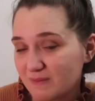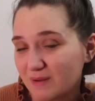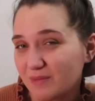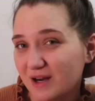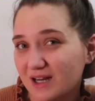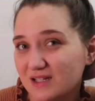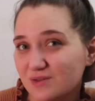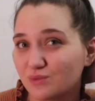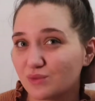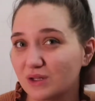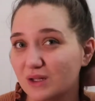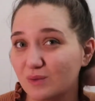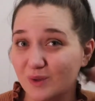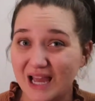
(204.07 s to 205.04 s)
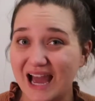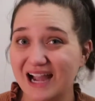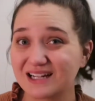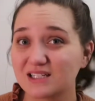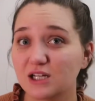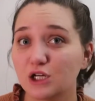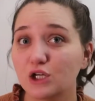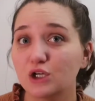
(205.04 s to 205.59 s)
My body doesn't really
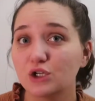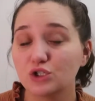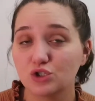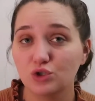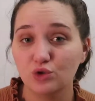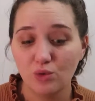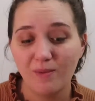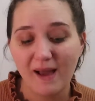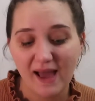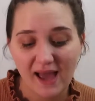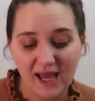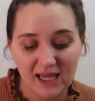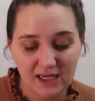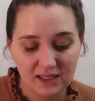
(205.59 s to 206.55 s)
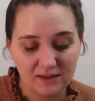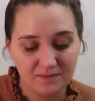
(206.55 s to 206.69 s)
react too bad